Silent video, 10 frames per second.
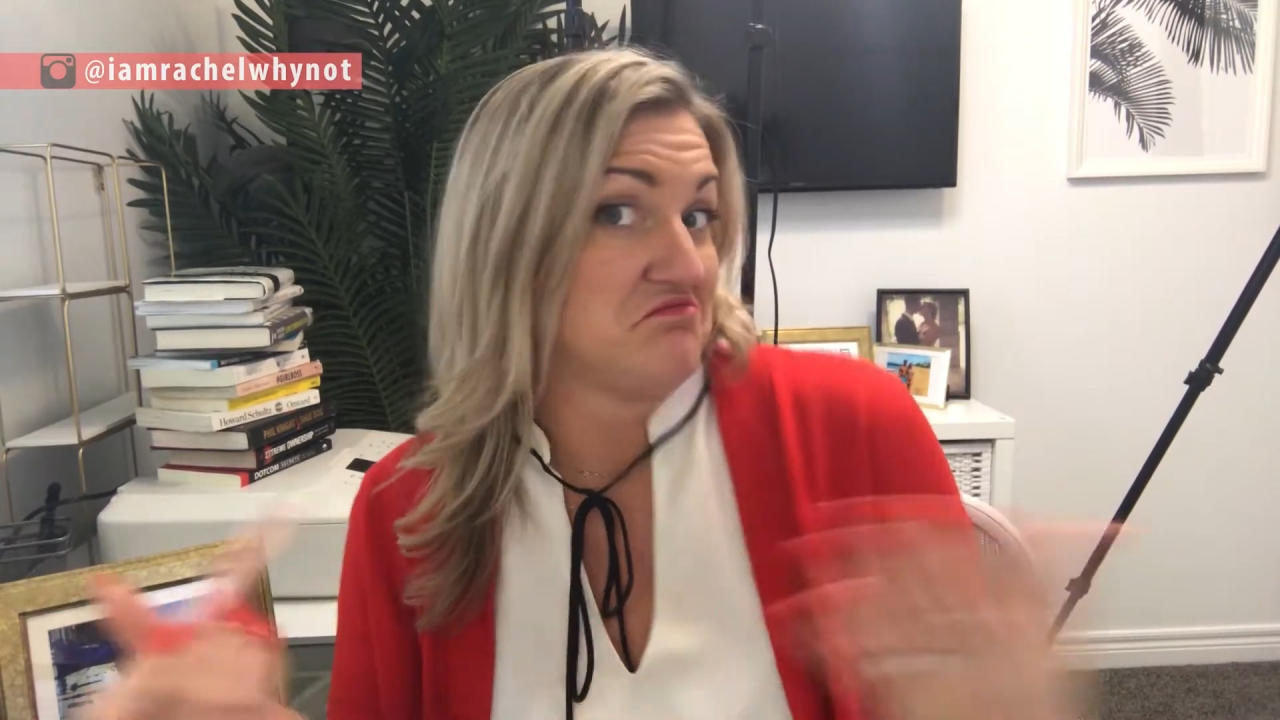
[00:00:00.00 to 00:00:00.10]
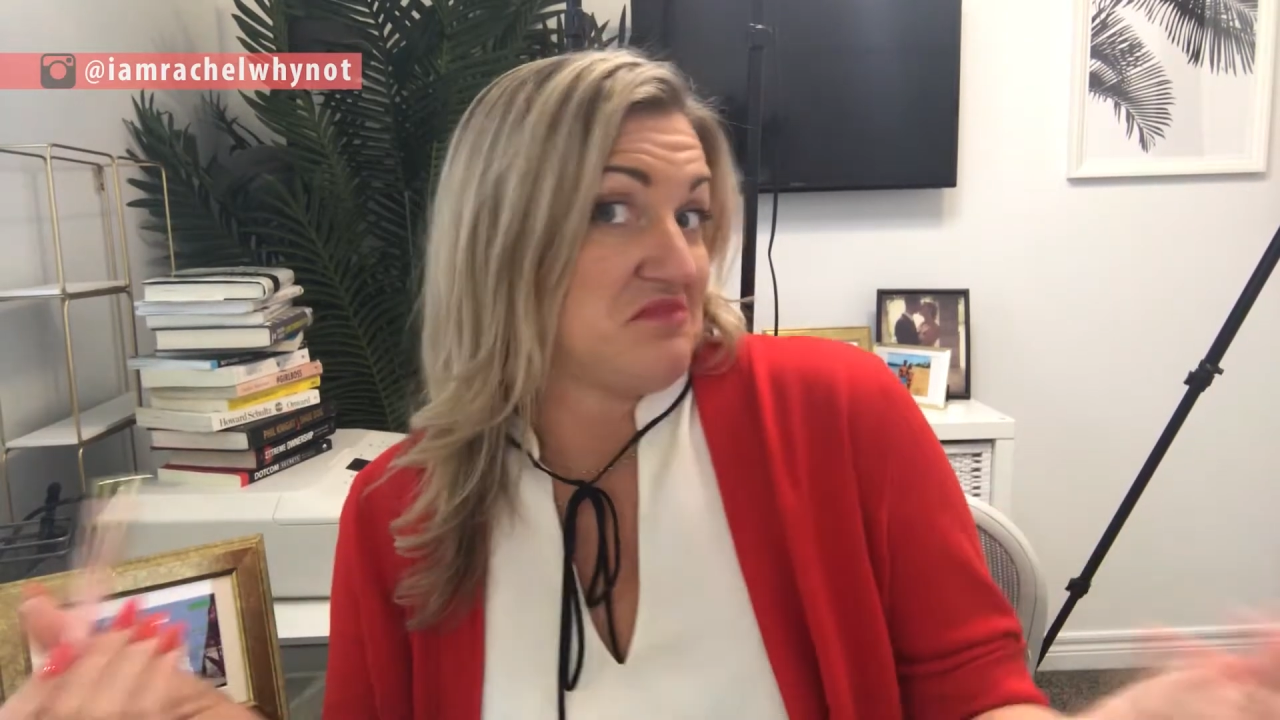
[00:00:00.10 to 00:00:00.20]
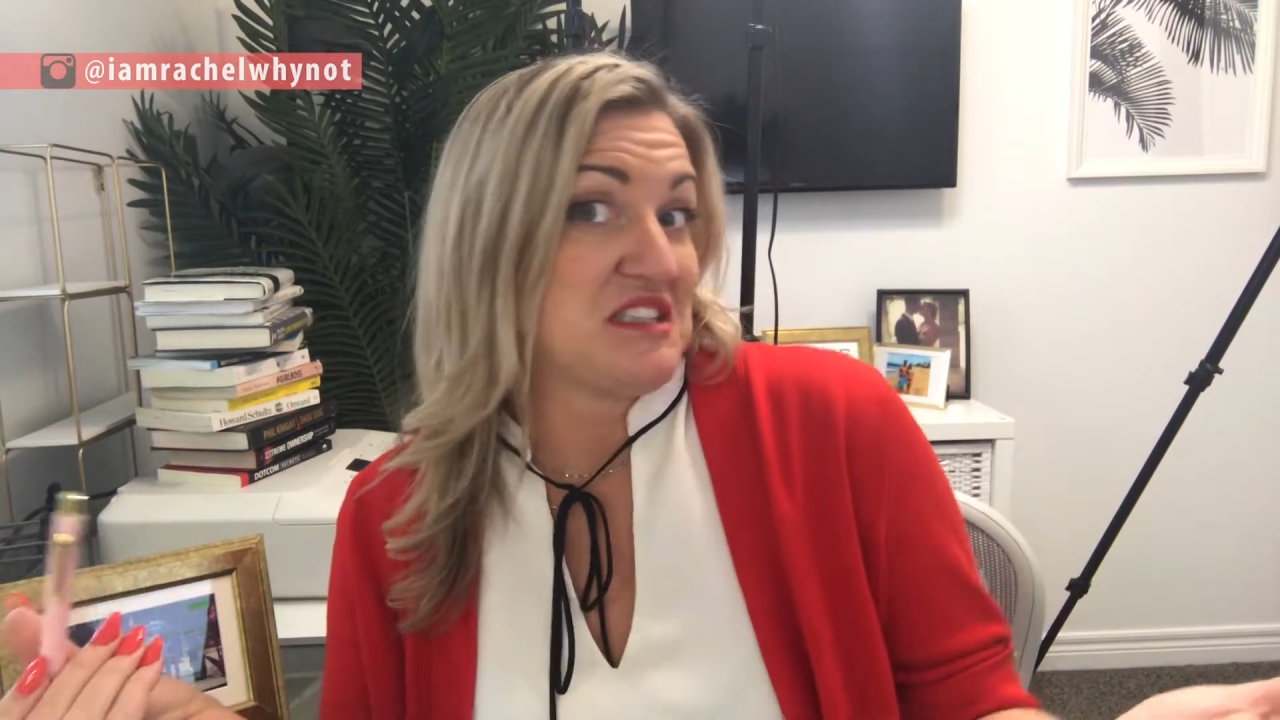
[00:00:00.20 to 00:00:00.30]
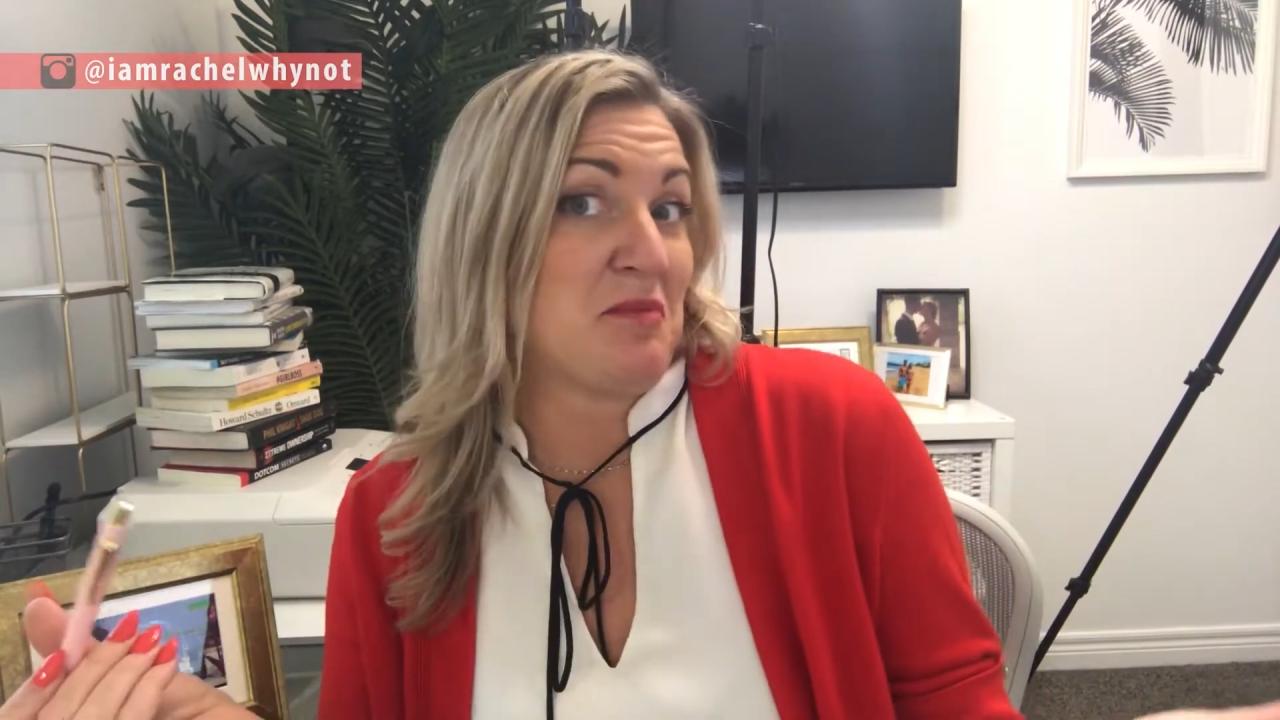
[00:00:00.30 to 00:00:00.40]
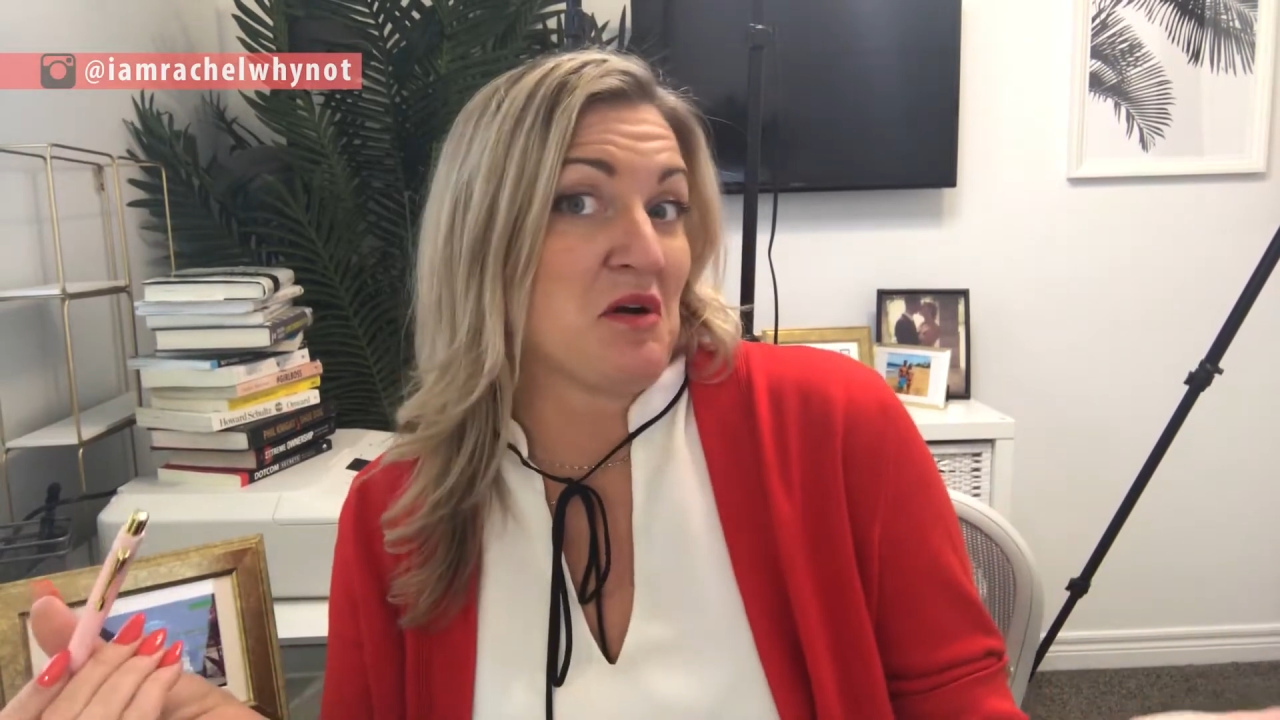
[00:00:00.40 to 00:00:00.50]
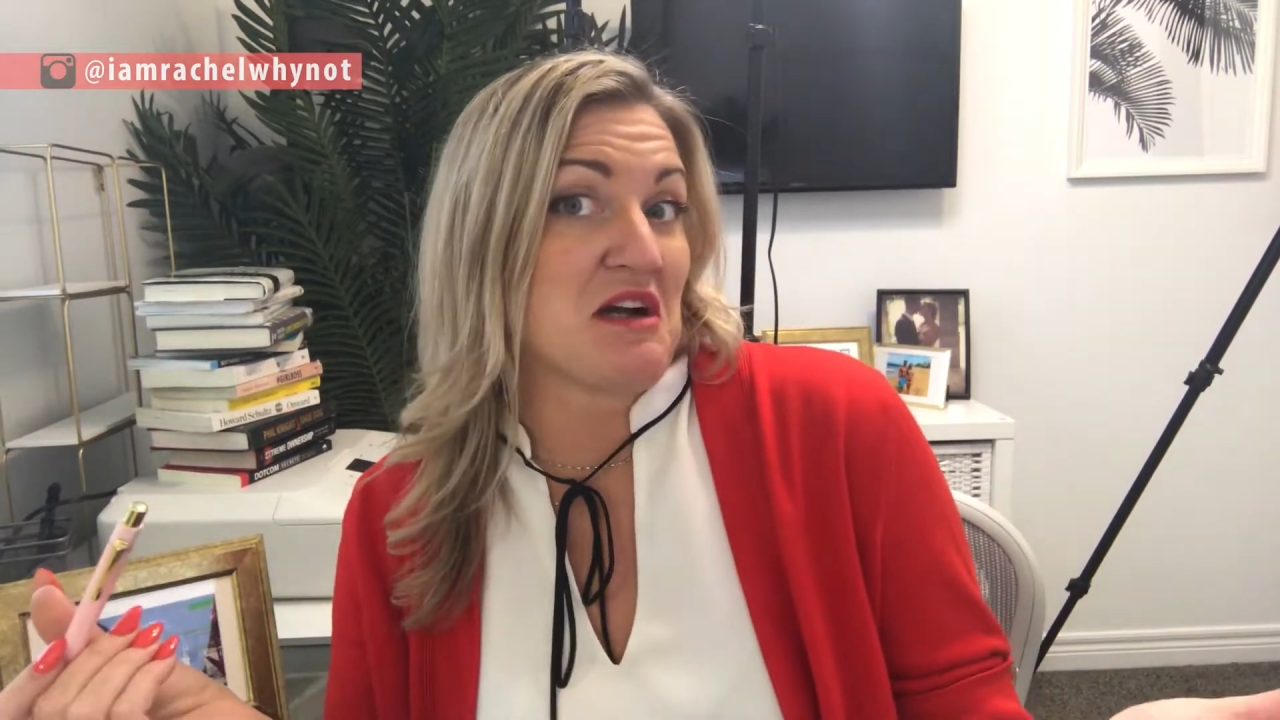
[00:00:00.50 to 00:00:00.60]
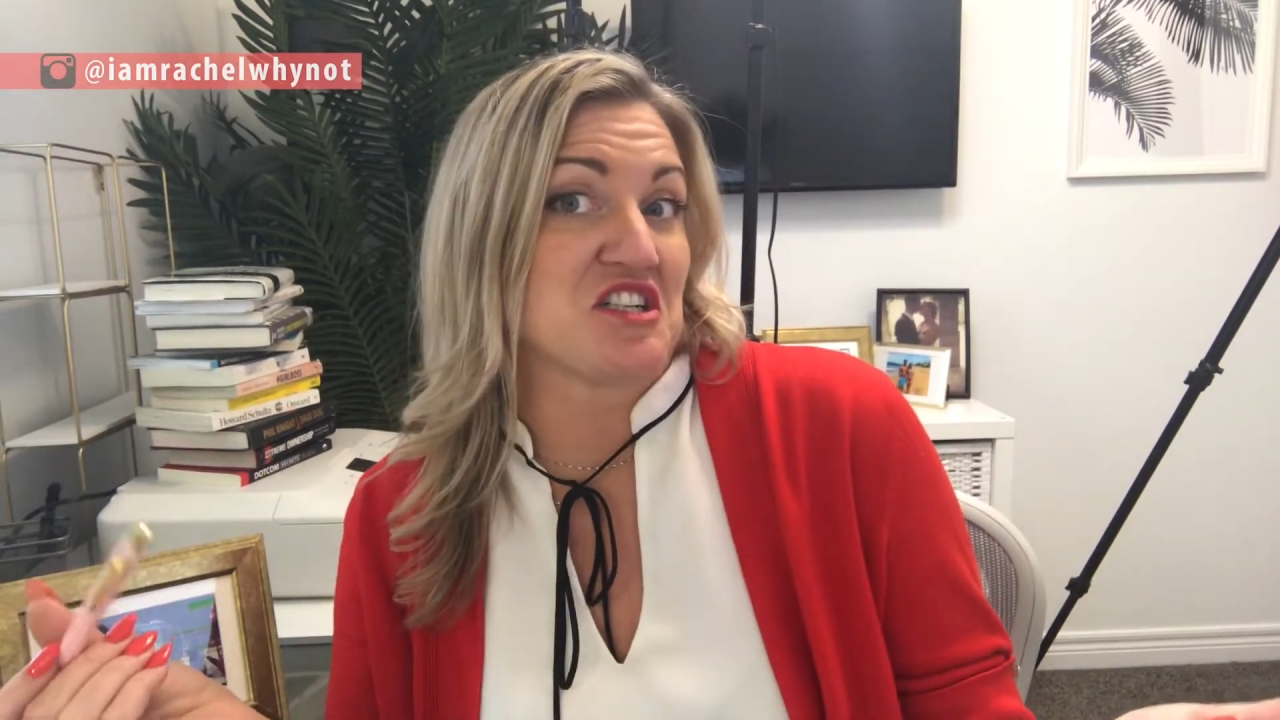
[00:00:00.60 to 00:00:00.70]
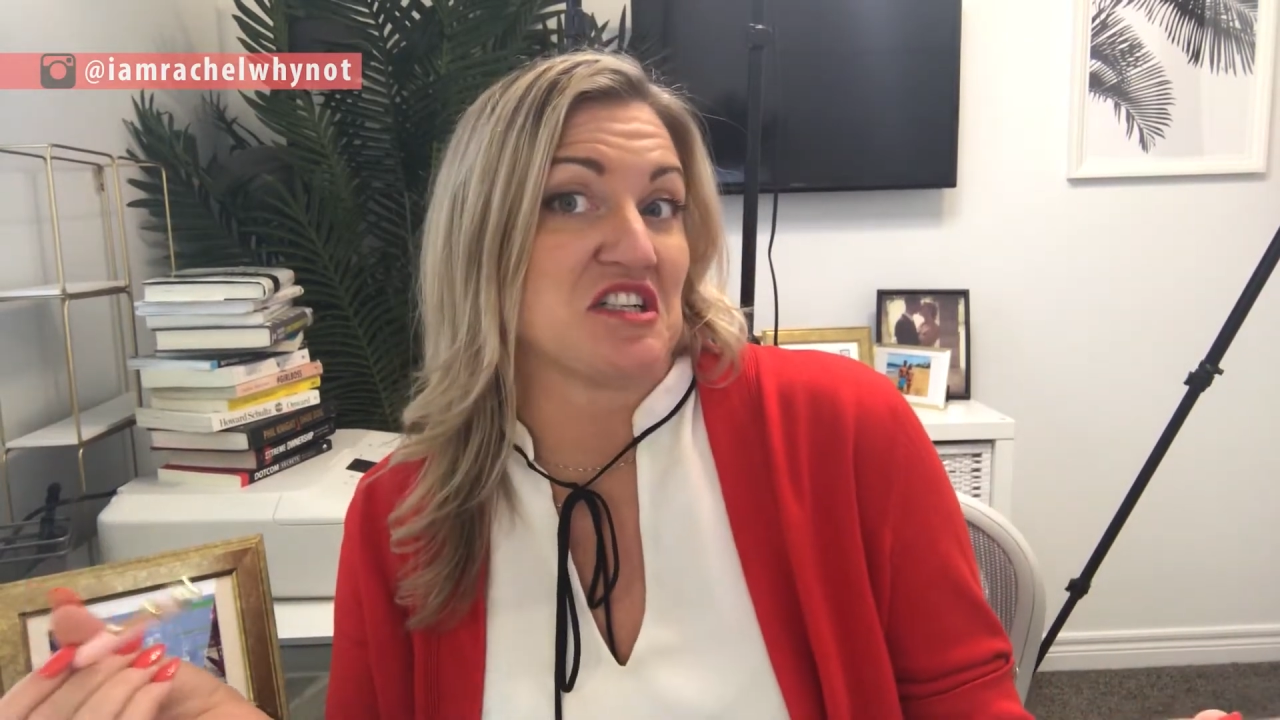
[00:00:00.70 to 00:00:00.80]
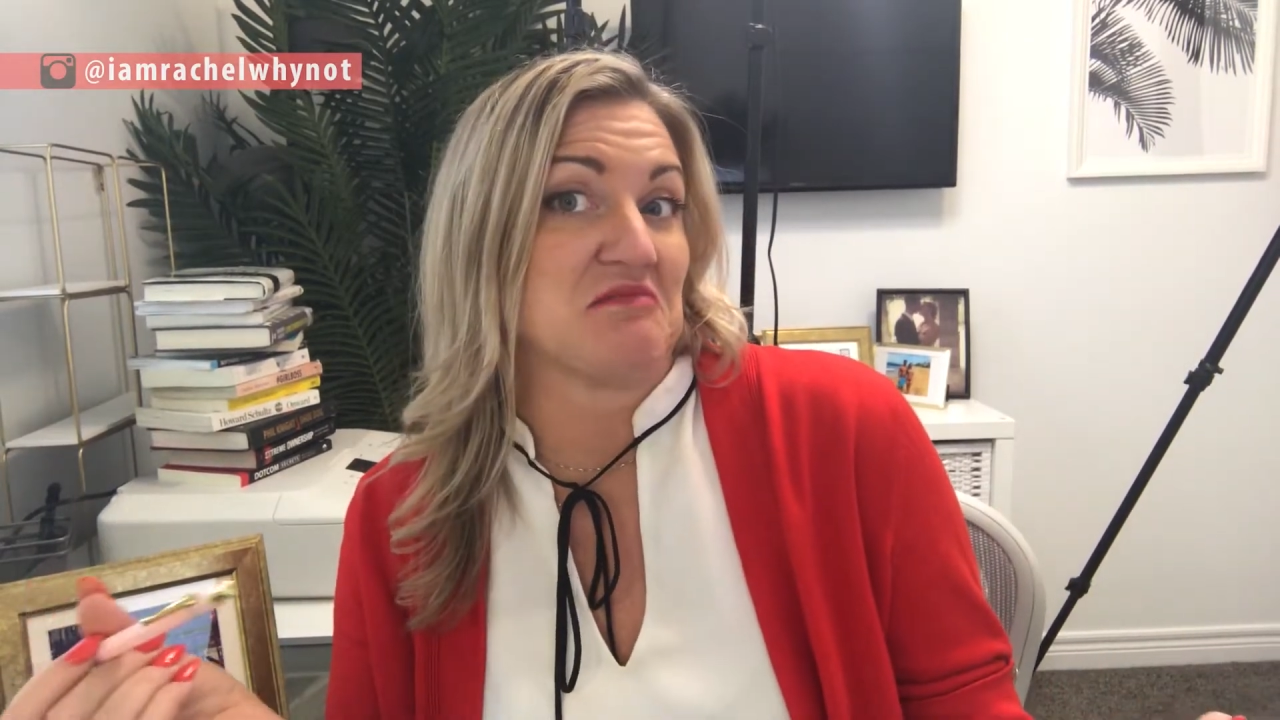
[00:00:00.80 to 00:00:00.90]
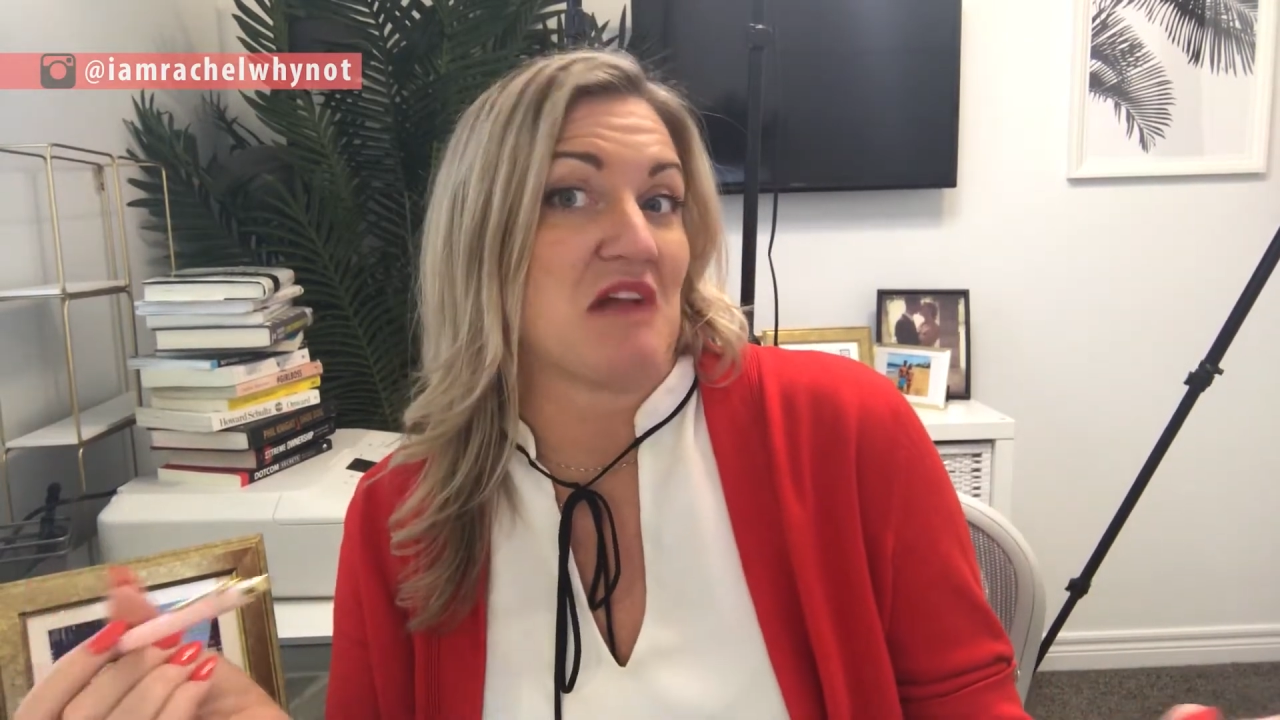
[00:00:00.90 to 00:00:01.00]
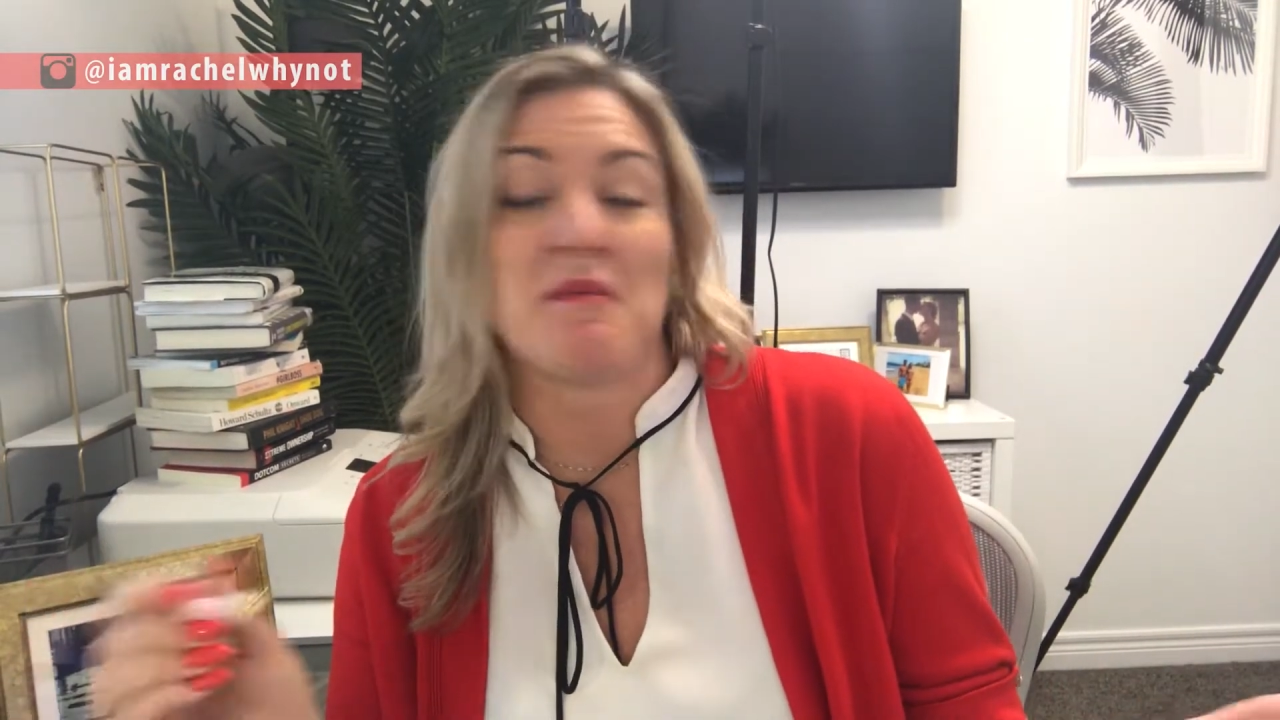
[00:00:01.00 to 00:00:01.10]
Simple question.